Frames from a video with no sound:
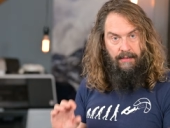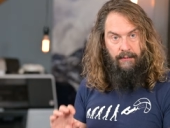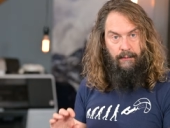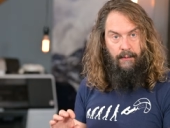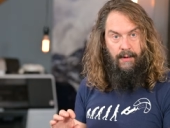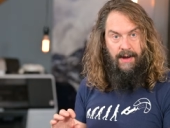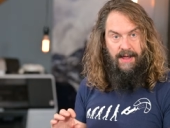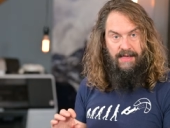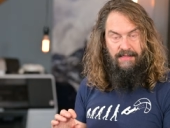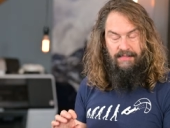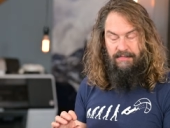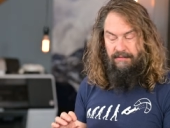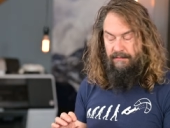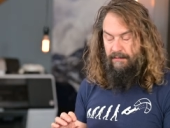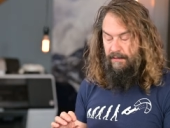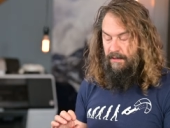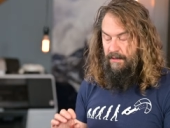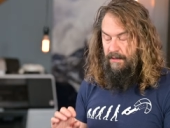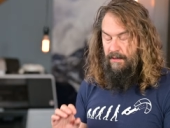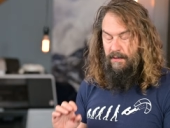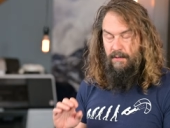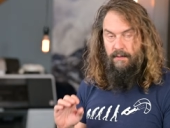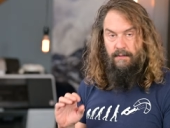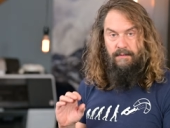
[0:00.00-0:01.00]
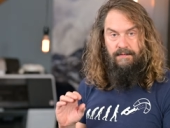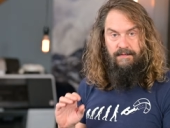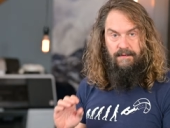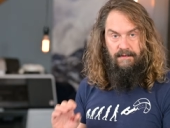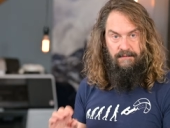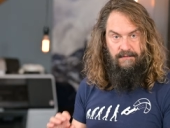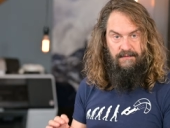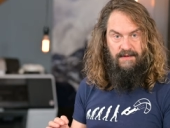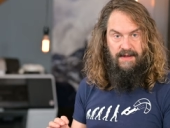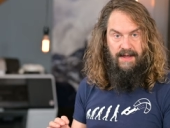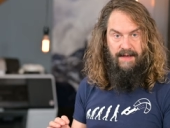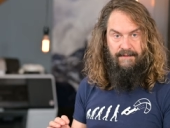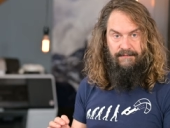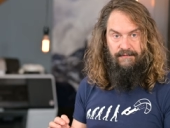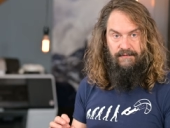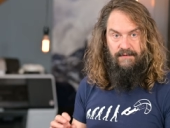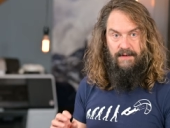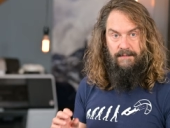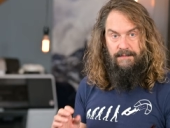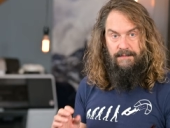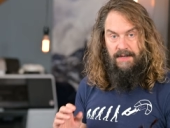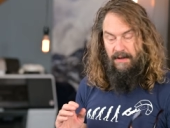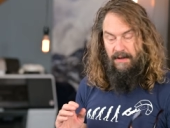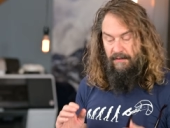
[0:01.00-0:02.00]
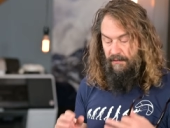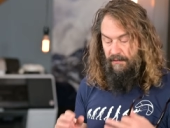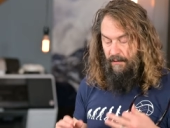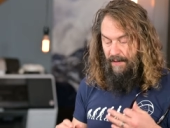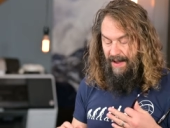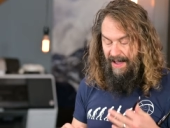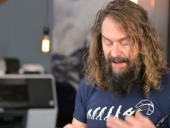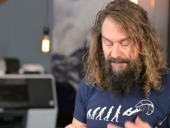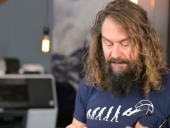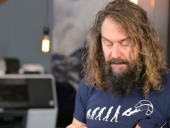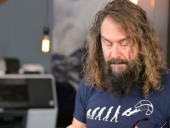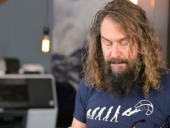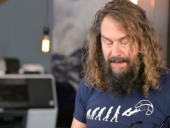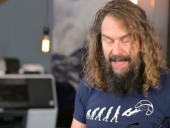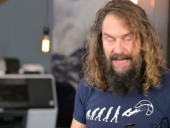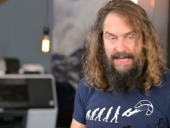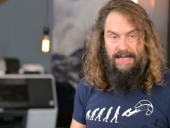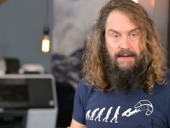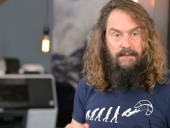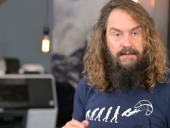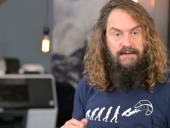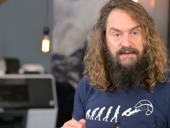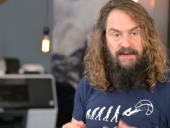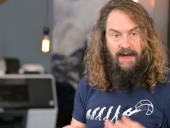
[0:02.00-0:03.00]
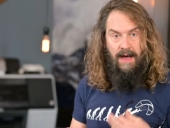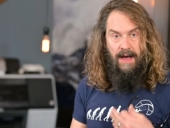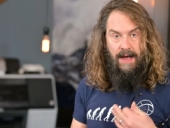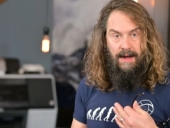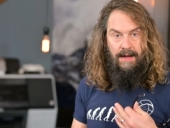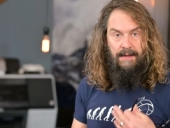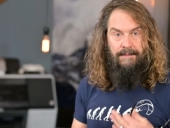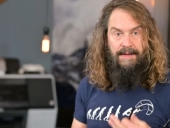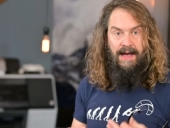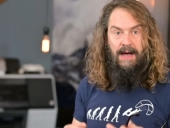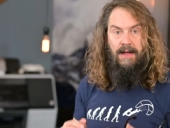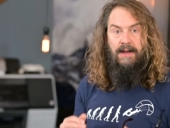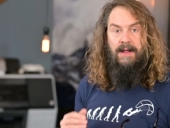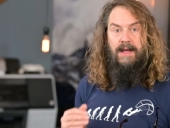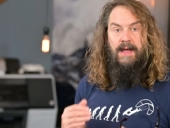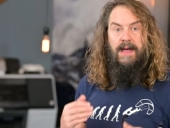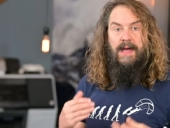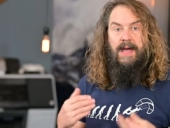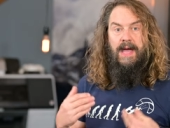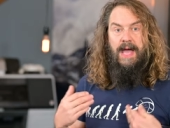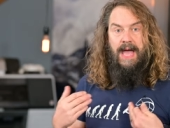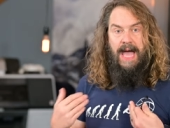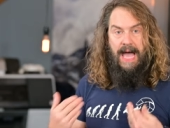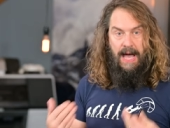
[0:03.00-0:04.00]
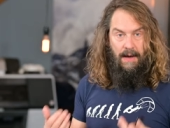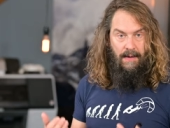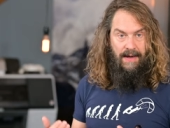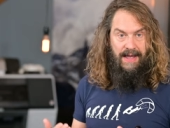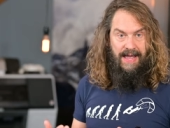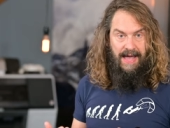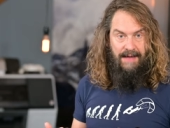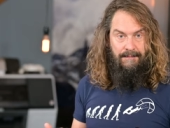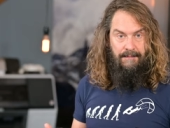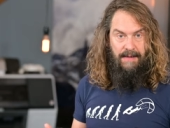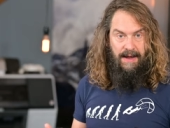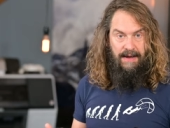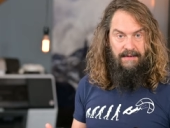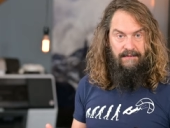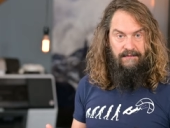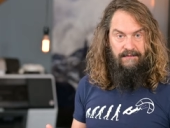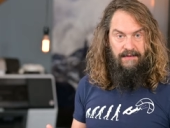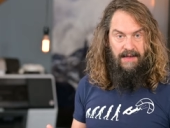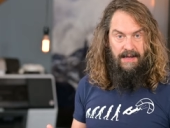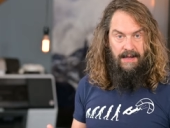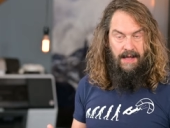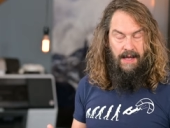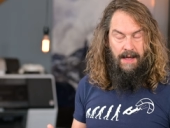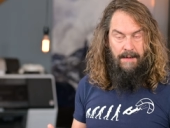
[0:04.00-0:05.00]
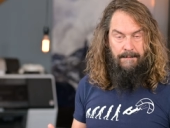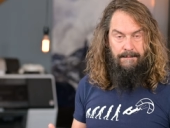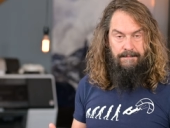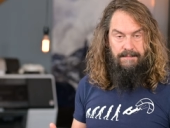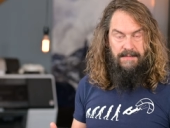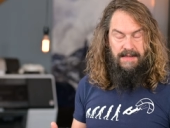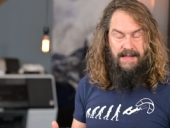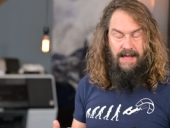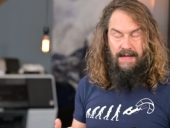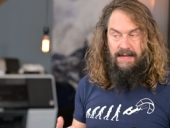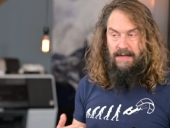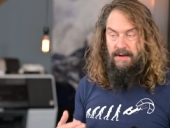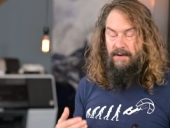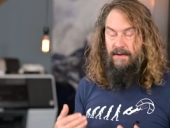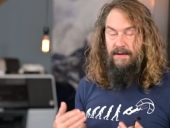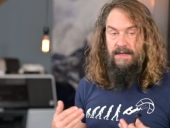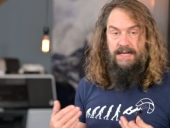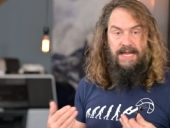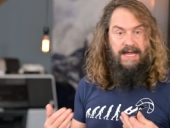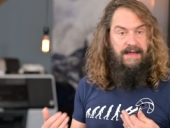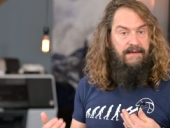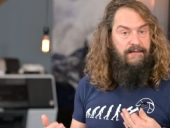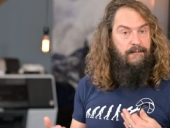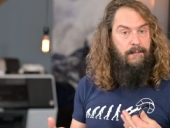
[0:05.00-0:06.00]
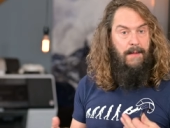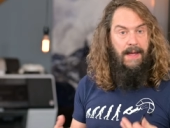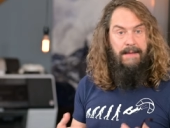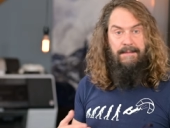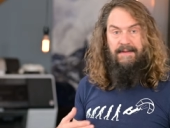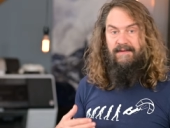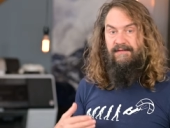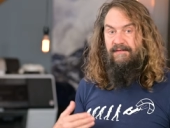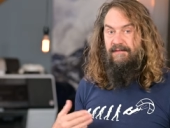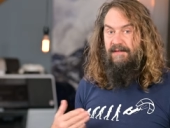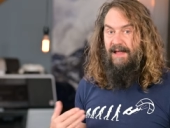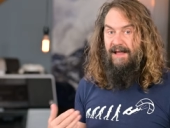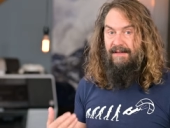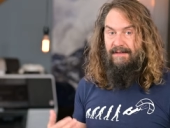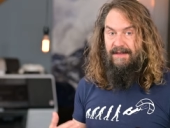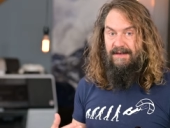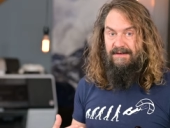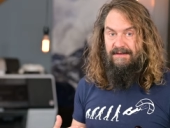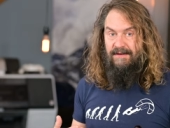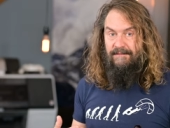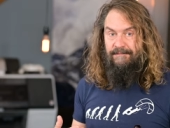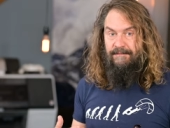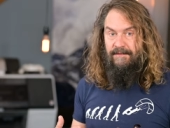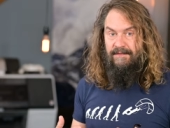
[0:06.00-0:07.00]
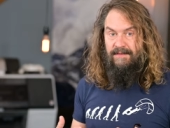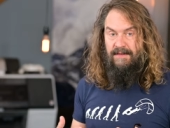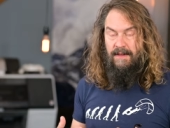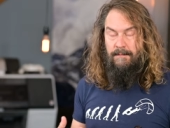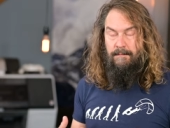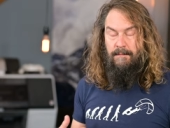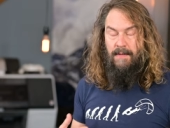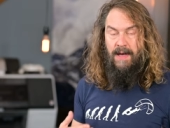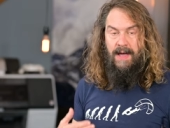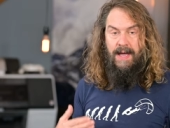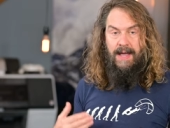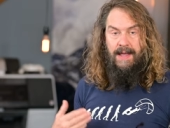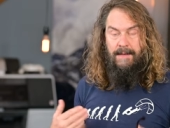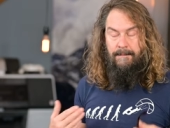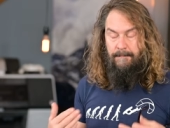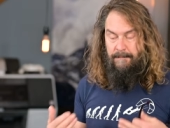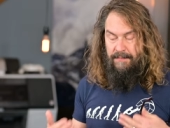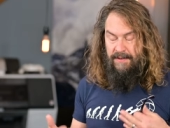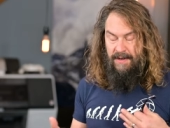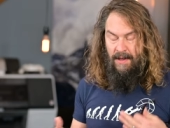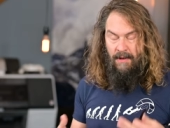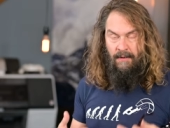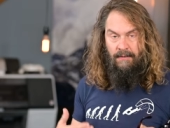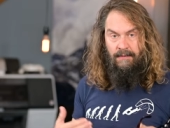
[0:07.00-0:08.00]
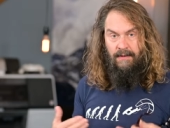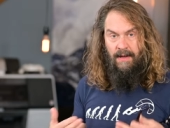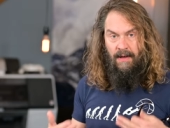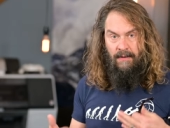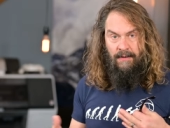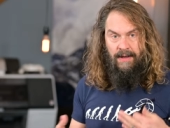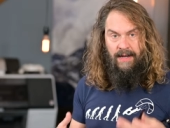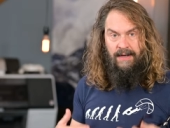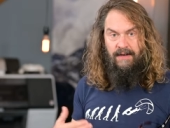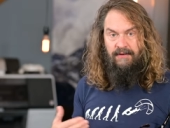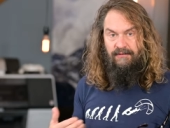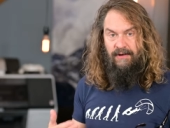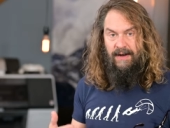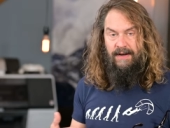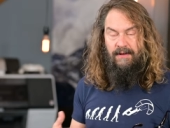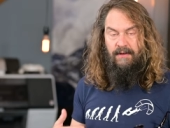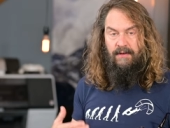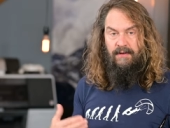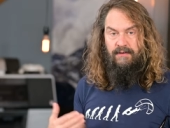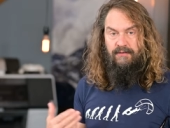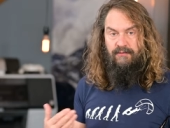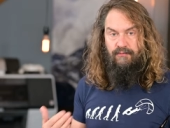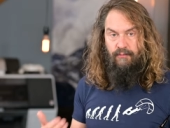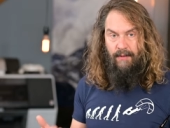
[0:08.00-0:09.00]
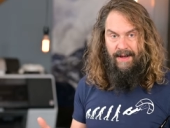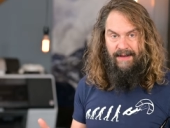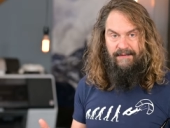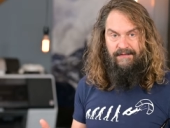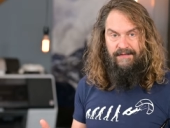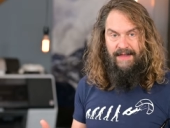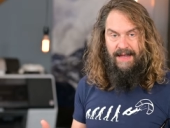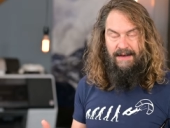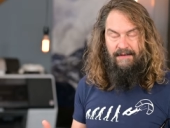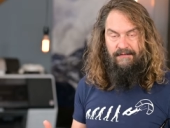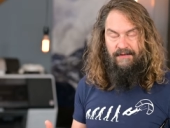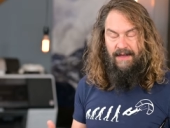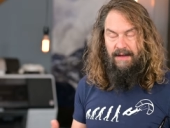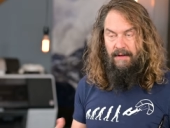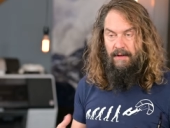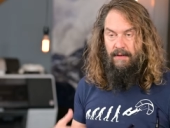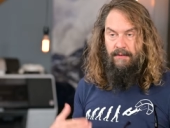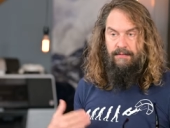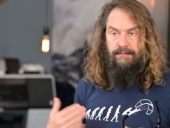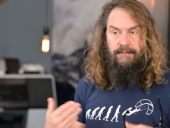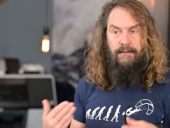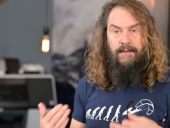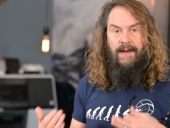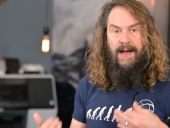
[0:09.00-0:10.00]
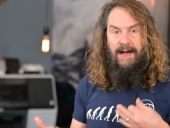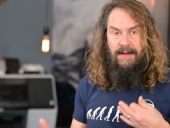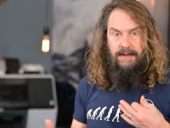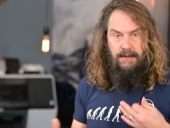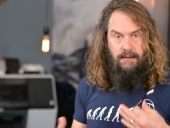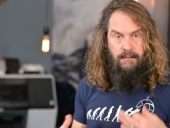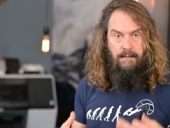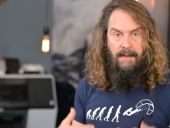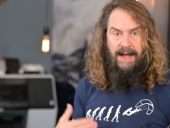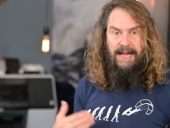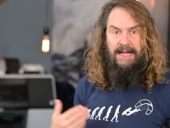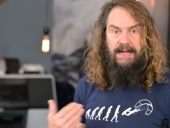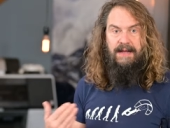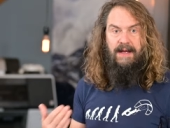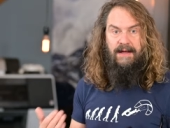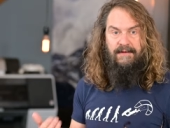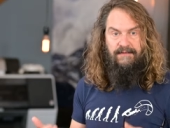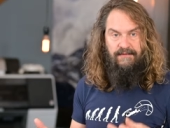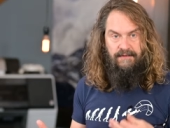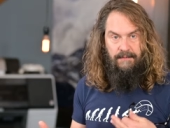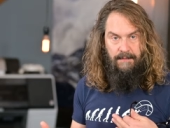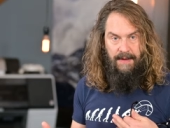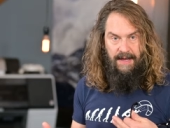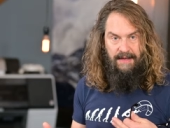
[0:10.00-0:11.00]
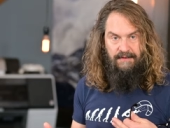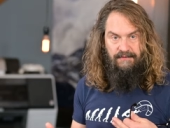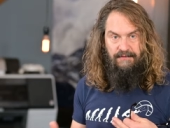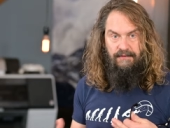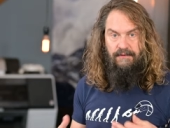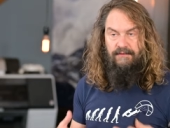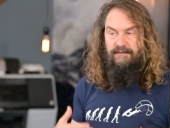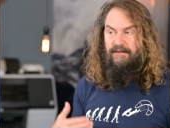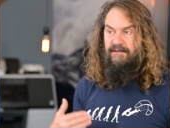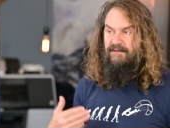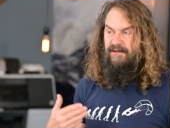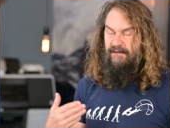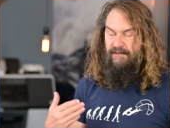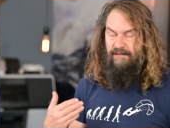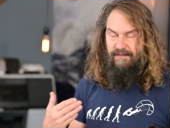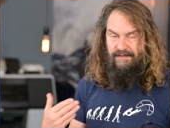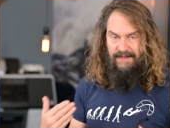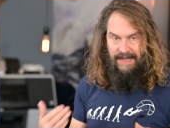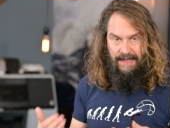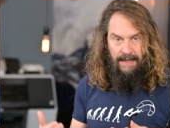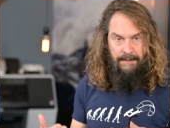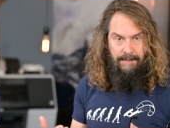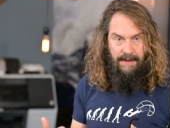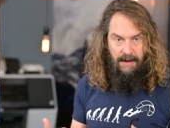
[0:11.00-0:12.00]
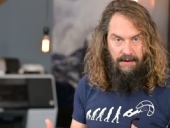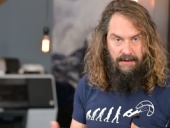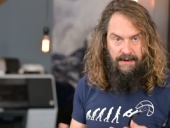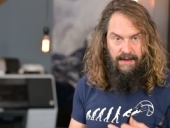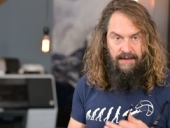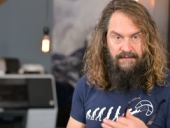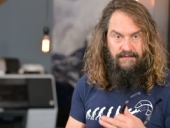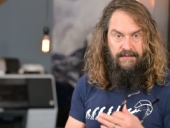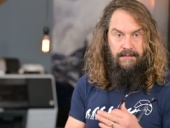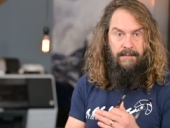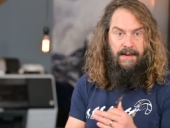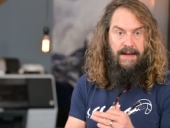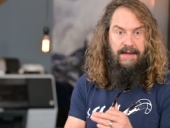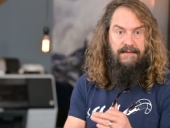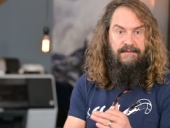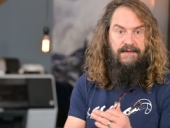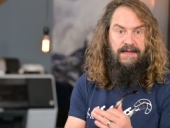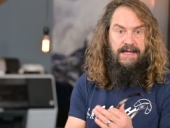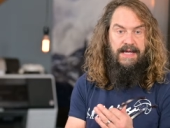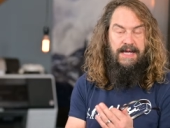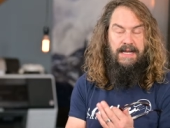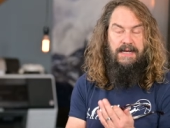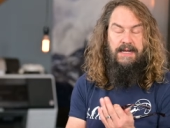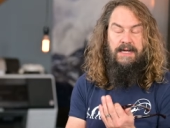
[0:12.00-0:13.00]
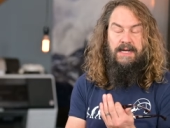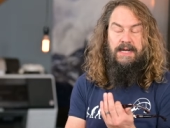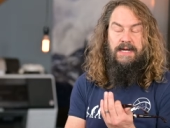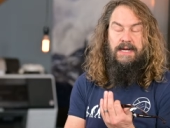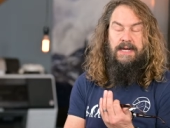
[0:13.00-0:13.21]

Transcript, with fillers: the way through the Z F C. I'm going to go through every menu and talk about how I have mine set up. Now, your needs might be slightly different than mine, but I'll, I'll kind of try to address that as I go through how you might customize yours and just think about customizing it.